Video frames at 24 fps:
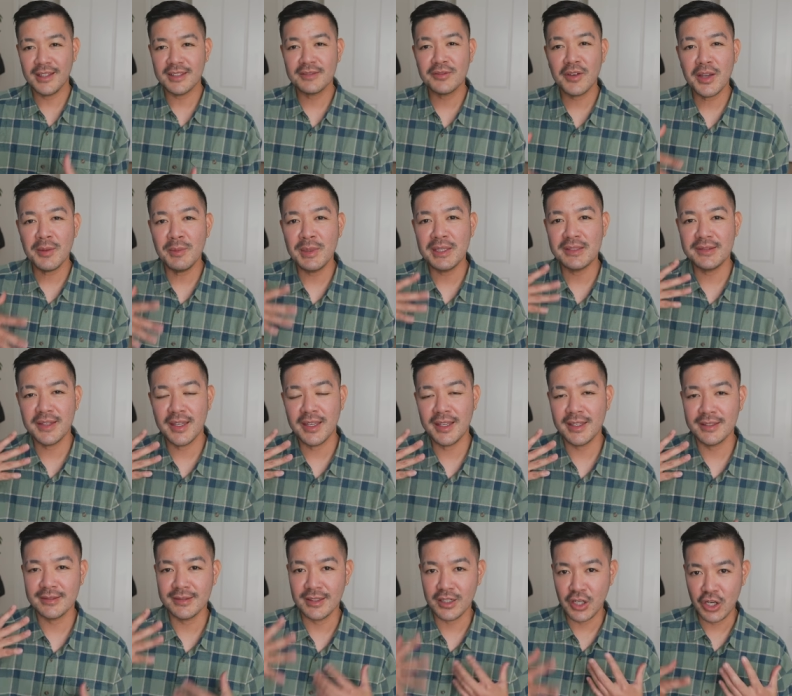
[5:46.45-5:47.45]
That's why me saying
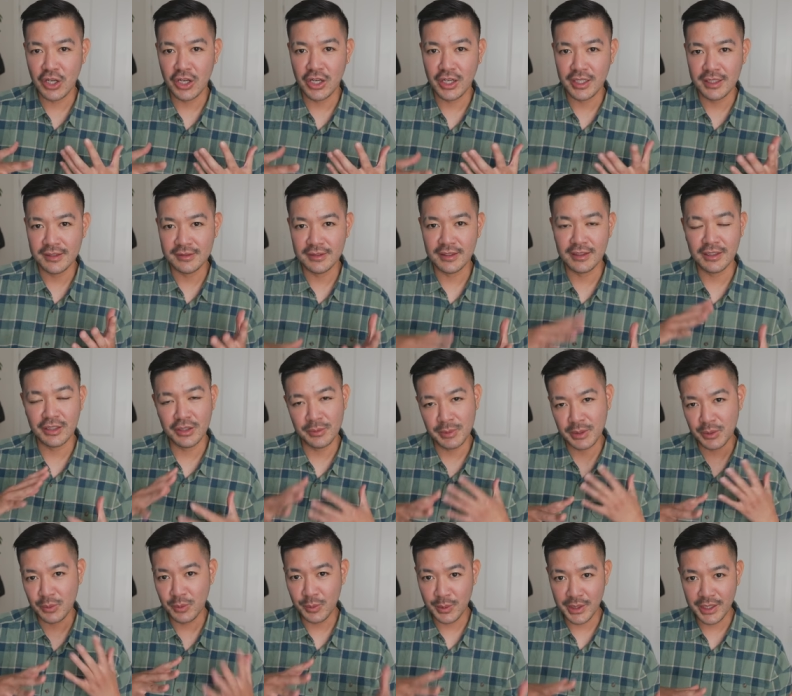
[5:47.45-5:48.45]
it's a con is a little
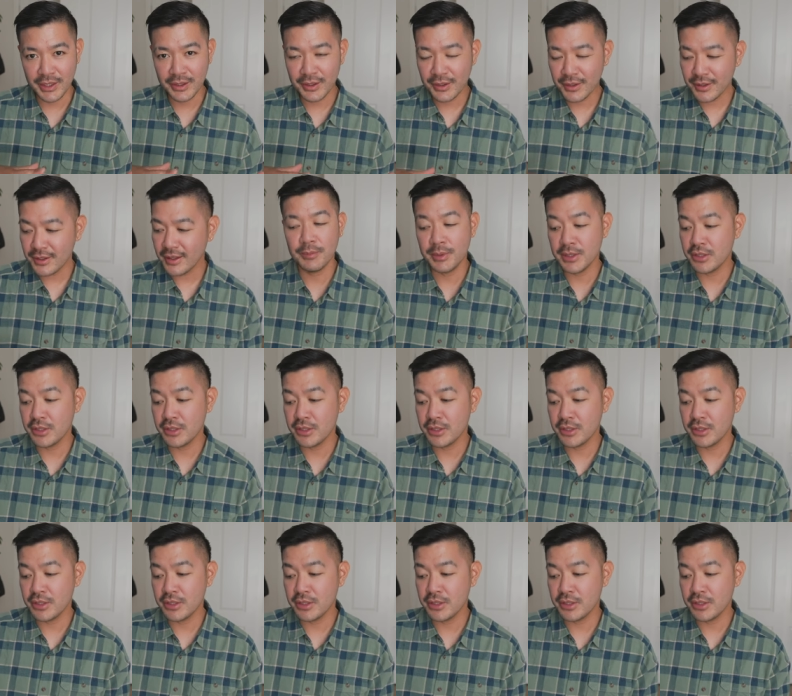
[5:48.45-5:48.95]
bit weird,